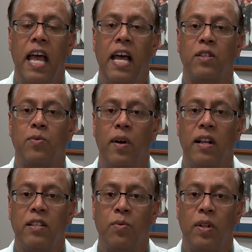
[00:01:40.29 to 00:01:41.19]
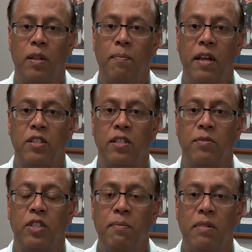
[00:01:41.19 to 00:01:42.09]
as well as what the patient's
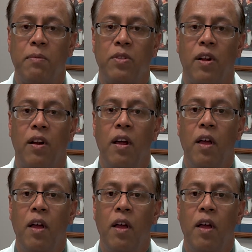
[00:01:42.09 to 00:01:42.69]
symptoms are,